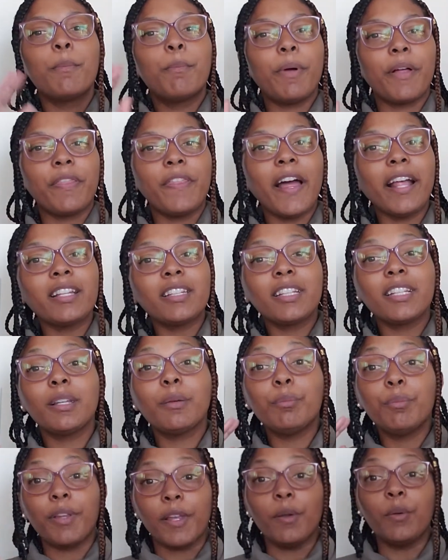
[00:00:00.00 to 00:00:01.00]
but that's
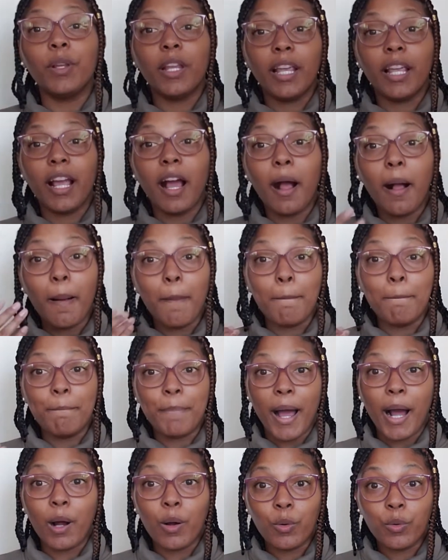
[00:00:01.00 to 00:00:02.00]
the beauty
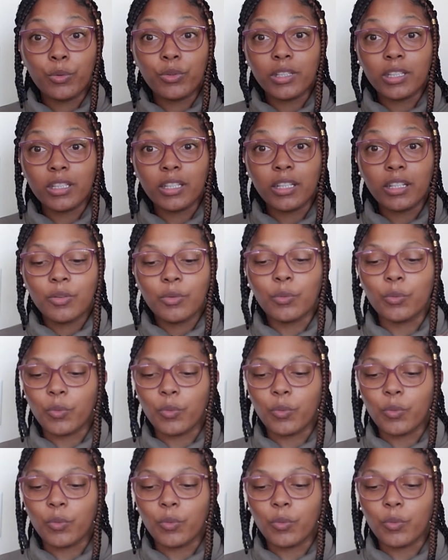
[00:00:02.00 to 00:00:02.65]
about